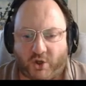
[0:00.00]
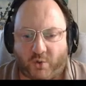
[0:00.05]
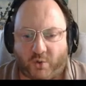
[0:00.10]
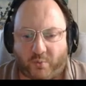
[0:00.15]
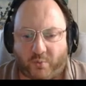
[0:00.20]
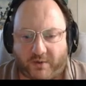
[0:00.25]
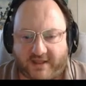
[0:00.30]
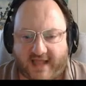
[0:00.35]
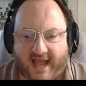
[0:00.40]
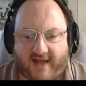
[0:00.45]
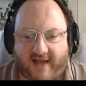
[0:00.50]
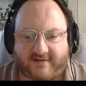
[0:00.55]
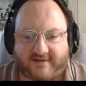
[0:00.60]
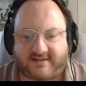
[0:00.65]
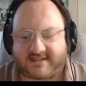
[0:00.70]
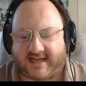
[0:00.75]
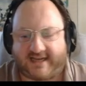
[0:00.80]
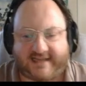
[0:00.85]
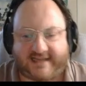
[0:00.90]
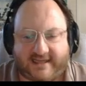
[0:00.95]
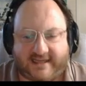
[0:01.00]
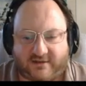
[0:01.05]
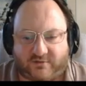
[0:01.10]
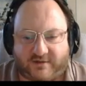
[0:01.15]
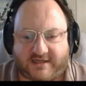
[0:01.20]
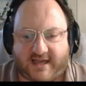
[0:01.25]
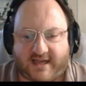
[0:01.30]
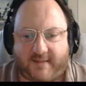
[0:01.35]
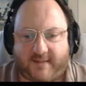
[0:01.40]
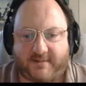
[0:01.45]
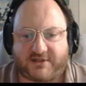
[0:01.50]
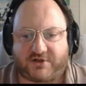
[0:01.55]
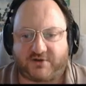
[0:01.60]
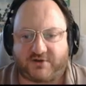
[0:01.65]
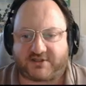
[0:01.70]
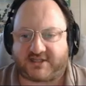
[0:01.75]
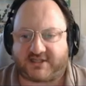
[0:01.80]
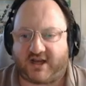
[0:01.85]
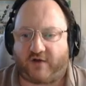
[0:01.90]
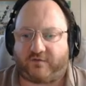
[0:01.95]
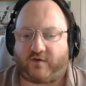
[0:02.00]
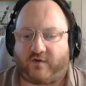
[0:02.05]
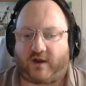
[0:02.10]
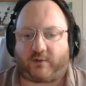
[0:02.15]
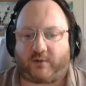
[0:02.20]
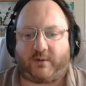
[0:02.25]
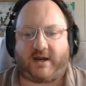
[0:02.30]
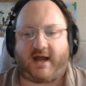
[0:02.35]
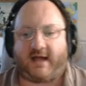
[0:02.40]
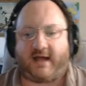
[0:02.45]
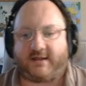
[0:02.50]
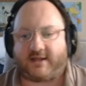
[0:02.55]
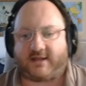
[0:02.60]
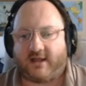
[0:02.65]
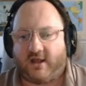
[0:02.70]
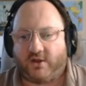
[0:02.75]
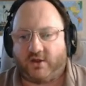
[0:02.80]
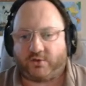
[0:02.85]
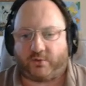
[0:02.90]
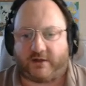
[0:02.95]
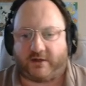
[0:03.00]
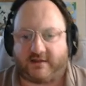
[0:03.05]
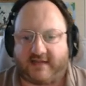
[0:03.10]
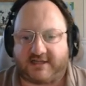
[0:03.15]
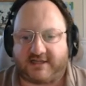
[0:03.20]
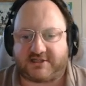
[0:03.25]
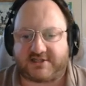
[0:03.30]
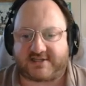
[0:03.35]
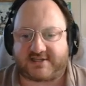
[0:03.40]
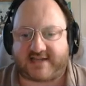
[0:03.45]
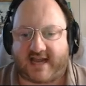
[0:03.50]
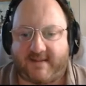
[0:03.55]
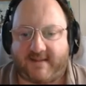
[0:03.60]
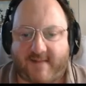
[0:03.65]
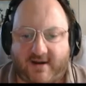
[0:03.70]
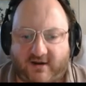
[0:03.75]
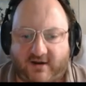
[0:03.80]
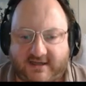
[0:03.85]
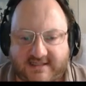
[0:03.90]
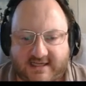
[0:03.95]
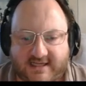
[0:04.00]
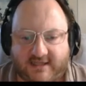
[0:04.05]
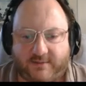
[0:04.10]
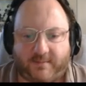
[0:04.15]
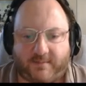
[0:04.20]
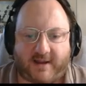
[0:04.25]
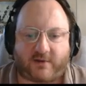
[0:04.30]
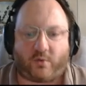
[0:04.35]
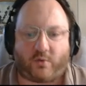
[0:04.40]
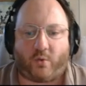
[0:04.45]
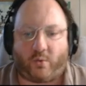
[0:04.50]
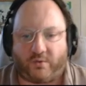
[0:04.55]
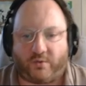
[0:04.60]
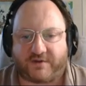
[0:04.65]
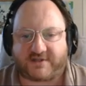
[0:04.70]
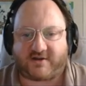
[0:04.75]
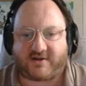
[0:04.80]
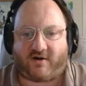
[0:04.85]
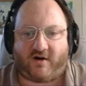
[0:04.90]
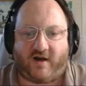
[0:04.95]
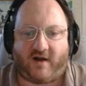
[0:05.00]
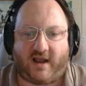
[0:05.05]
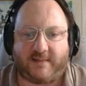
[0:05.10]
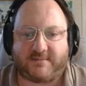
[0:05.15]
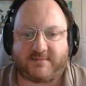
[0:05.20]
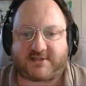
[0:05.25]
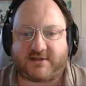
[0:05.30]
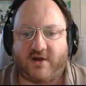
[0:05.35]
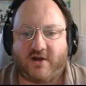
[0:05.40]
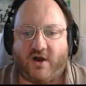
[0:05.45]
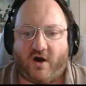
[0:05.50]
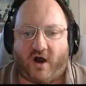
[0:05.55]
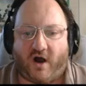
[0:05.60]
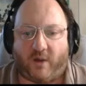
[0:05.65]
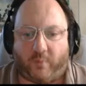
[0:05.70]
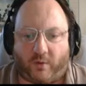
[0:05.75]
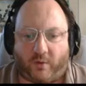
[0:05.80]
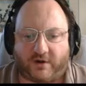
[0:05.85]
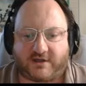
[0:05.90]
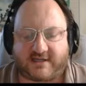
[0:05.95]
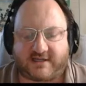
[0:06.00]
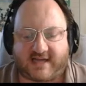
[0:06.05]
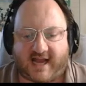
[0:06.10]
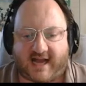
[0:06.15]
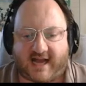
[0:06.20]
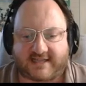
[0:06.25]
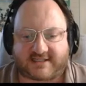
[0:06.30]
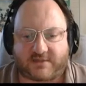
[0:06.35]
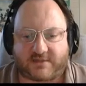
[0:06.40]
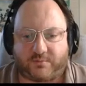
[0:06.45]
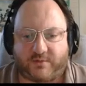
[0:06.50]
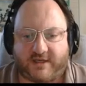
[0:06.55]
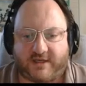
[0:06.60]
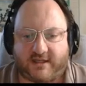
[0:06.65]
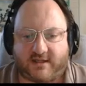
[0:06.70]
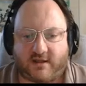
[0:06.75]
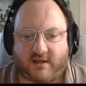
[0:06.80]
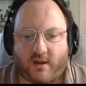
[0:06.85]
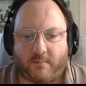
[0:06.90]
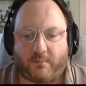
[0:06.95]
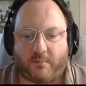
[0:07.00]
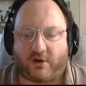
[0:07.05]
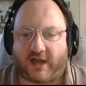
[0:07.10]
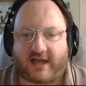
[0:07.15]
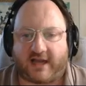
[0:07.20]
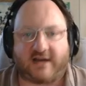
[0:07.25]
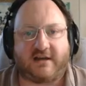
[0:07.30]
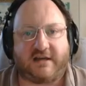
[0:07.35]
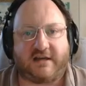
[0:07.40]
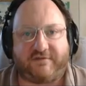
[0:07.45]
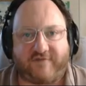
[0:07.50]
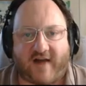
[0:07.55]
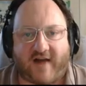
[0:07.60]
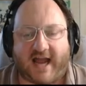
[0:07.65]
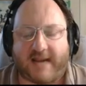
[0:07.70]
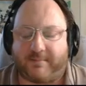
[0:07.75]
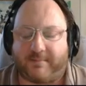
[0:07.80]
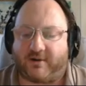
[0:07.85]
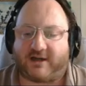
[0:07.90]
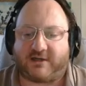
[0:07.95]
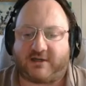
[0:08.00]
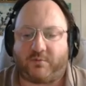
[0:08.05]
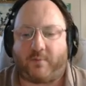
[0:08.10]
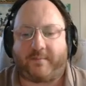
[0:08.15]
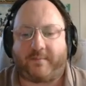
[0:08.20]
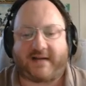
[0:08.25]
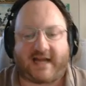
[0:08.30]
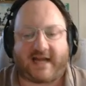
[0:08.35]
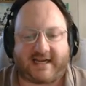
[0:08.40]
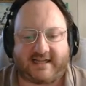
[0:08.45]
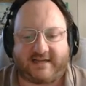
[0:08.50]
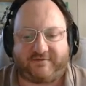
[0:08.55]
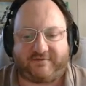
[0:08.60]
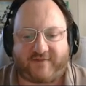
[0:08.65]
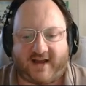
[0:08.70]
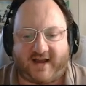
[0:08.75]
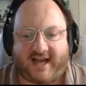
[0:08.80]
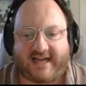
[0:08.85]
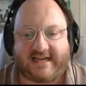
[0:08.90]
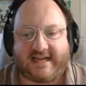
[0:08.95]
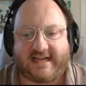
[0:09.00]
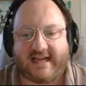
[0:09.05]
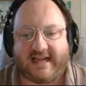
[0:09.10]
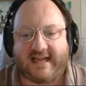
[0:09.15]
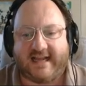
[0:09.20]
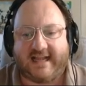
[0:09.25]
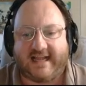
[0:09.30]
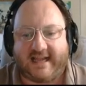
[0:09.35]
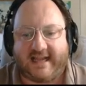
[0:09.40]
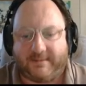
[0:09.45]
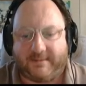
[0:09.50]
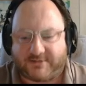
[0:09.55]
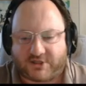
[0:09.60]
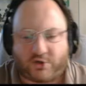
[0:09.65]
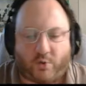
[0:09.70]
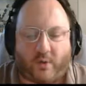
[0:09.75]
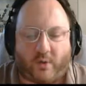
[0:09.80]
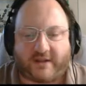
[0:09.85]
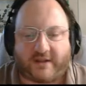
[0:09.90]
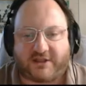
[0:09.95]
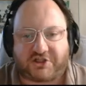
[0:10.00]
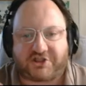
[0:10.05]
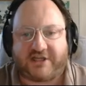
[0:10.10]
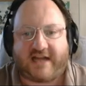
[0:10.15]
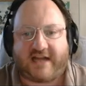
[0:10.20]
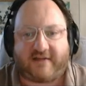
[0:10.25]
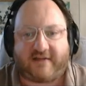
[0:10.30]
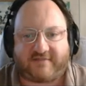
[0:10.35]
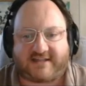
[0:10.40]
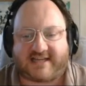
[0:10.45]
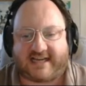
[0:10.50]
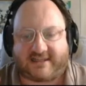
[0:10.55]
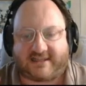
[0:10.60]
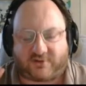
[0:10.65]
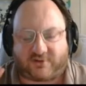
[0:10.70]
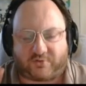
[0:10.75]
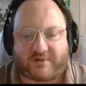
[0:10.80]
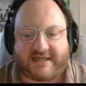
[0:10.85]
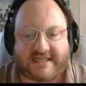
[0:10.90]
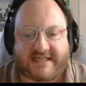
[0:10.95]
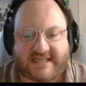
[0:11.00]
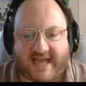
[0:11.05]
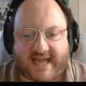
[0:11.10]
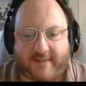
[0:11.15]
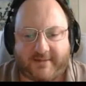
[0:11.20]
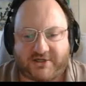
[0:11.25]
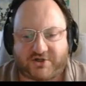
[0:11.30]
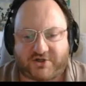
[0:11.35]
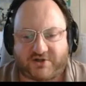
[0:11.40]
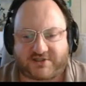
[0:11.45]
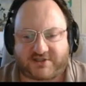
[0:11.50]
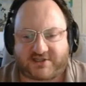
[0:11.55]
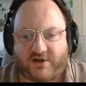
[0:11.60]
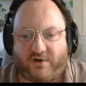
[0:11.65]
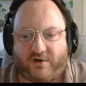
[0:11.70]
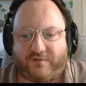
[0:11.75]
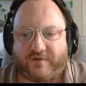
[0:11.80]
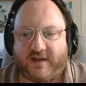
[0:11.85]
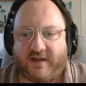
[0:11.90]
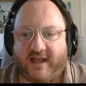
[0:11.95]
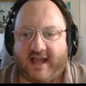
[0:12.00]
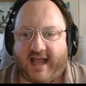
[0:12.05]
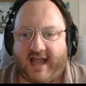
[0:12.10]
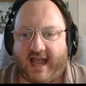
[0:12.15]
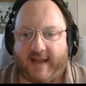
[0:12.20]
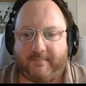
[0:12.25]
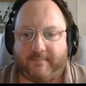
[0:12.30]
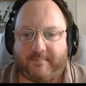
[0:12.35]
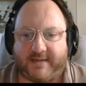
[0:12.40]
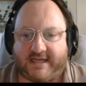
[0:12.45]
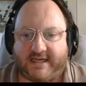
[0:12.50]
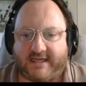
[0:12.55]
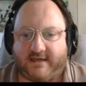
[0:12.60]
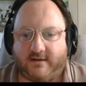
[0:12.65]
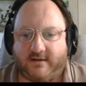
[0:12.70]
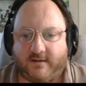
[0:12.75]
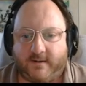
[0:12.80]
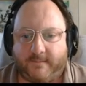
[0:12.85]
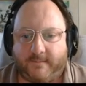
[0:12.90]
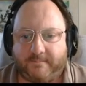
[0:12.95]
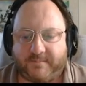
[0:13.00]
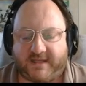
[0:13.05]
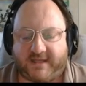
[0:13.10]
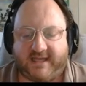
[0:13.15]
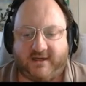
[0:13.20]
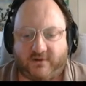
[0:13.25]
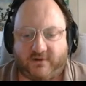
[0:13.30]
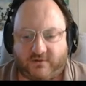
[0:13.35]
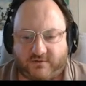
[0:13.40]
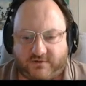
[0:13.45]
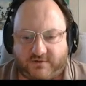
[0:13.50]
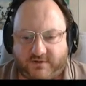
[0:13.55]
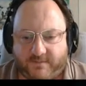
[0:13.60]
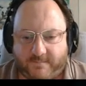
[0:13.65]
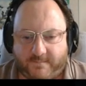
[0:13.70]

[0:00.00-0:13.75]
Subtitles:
without taking 3 damage yourself. Like when R3 Legends came out, I could tell you about all the times I wanted to cast it with Morgana Le Fay, but I didn't want Morgana Le Fay. It was annoying that she'd have to take 3 damage herself and be killed